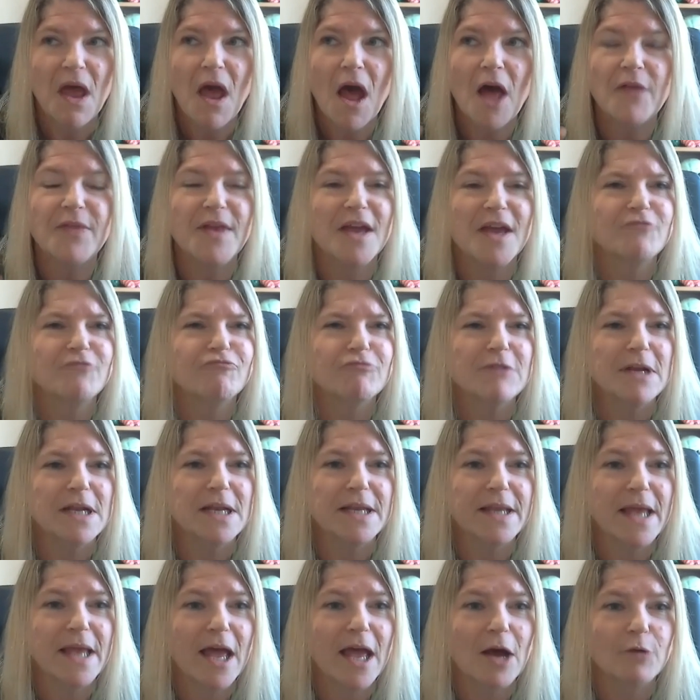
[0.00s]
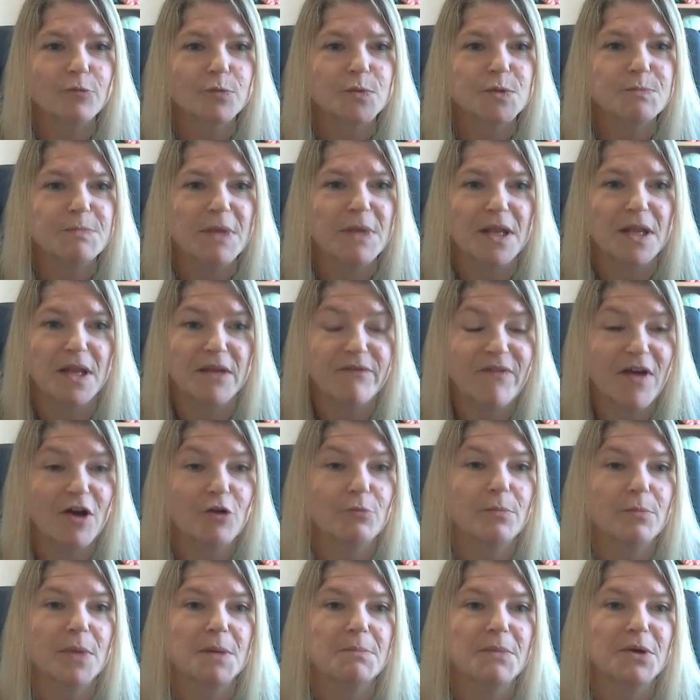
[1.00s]
and they really helped me, and they've
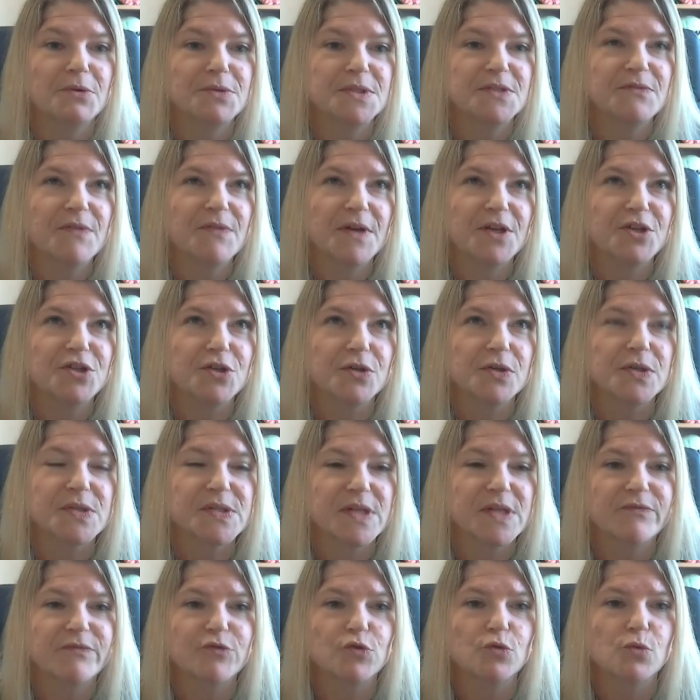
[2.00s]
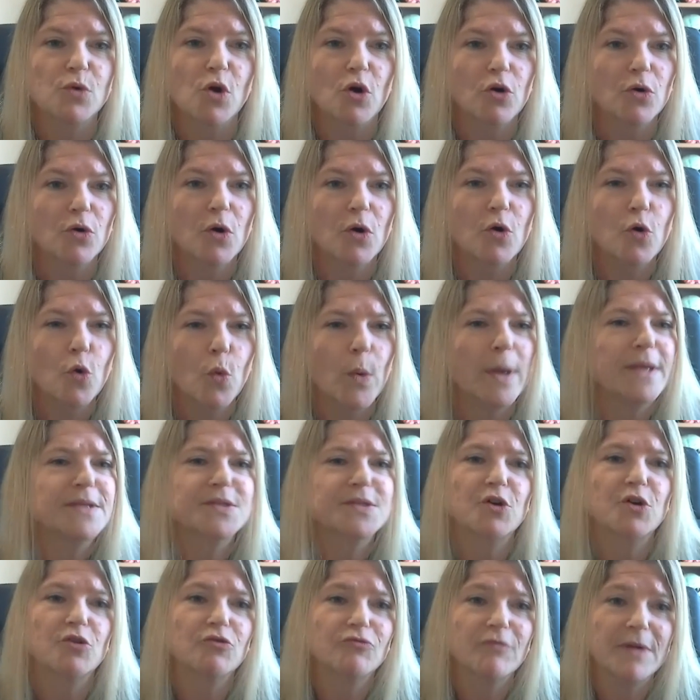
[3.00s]
helped my motivation, because they've always
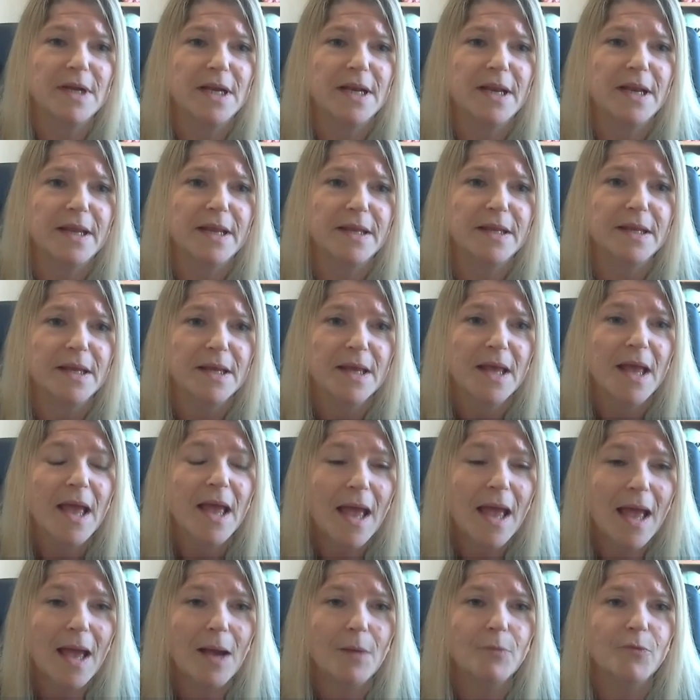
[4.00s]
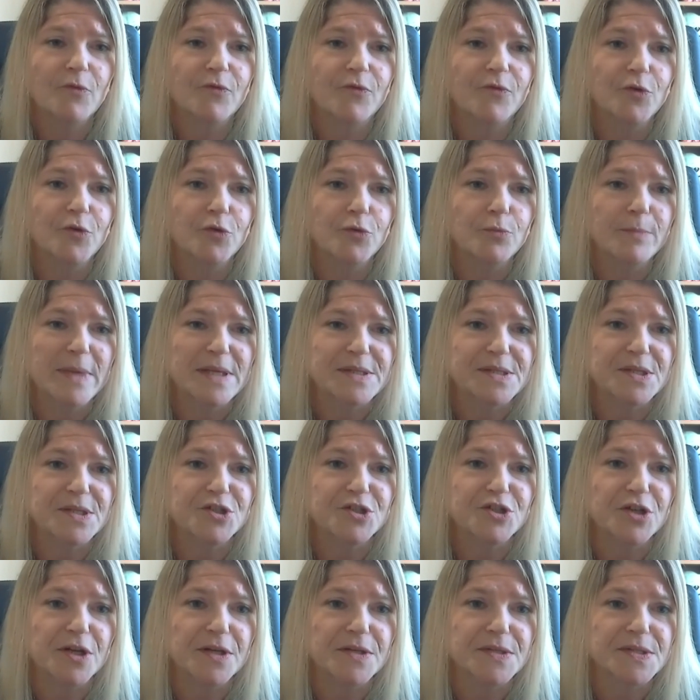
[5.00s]
got really helpful
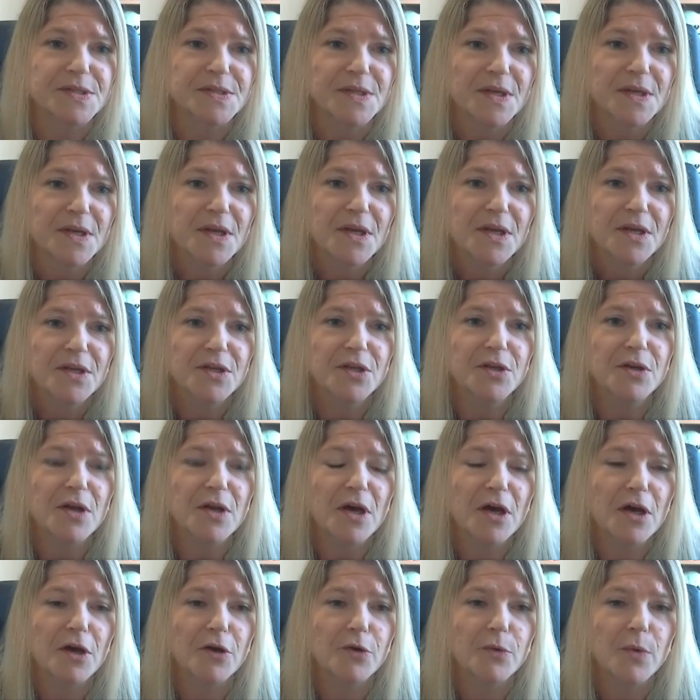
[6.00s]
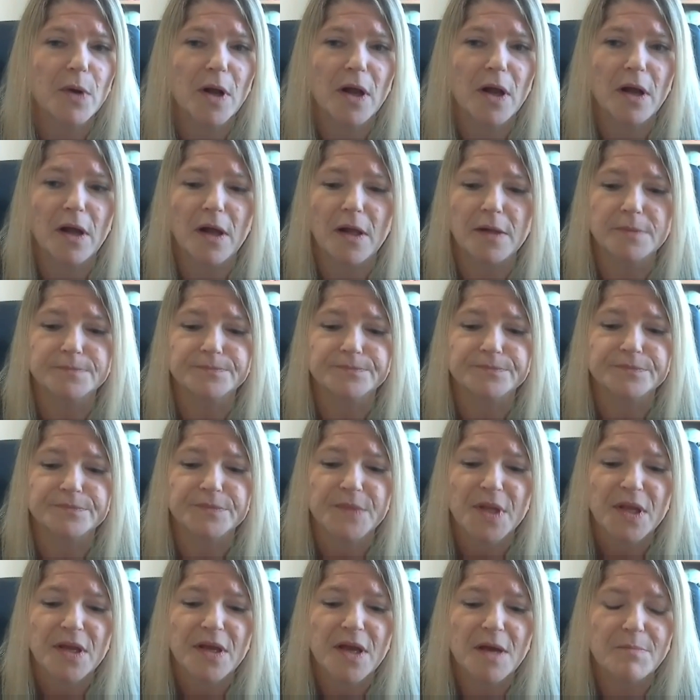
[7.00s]
messages, you know,
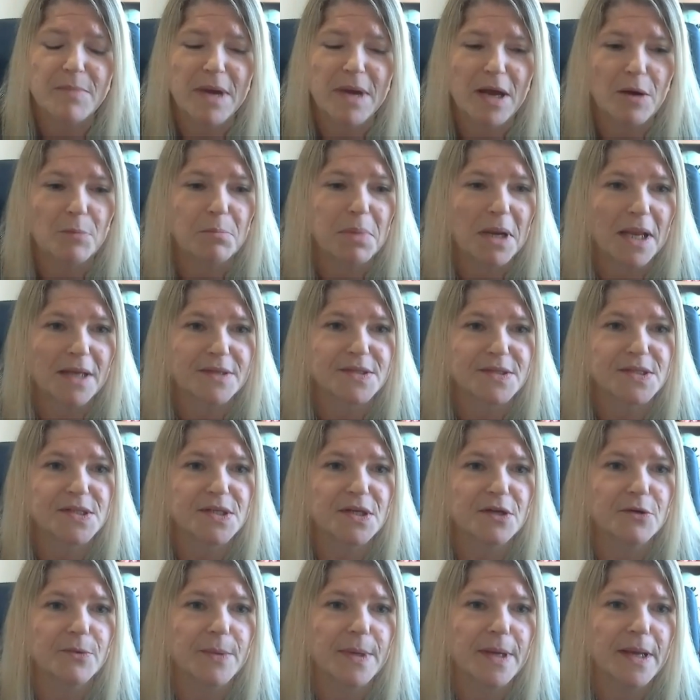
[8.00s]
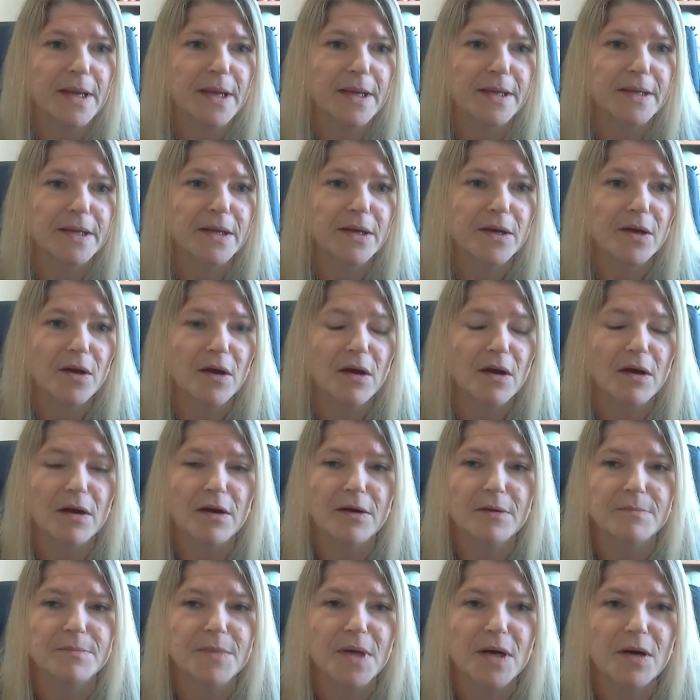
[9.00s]
about plateauing.
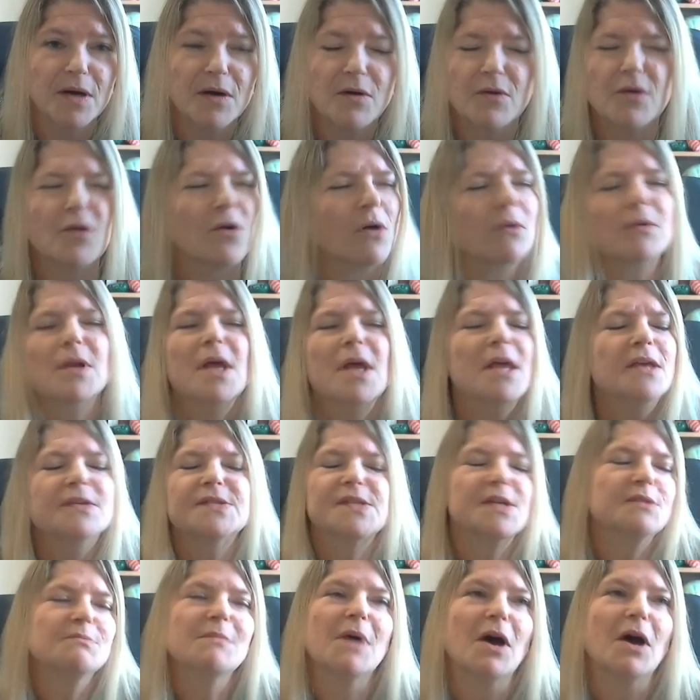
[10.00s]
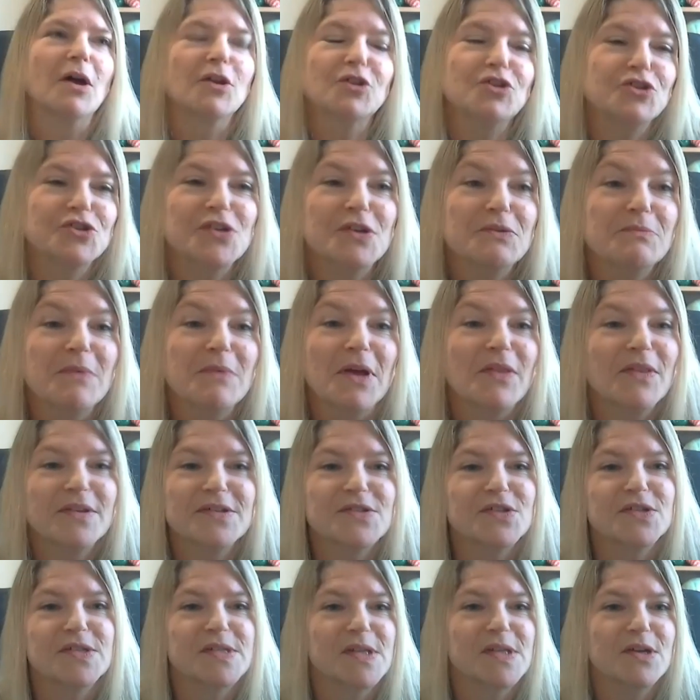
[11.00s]
Oh God, so much. There's
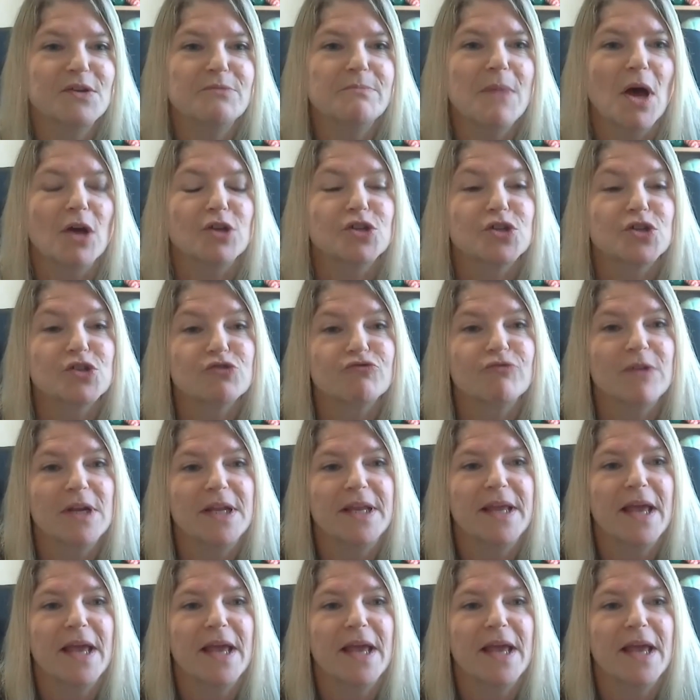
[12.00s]
just so much. It's really,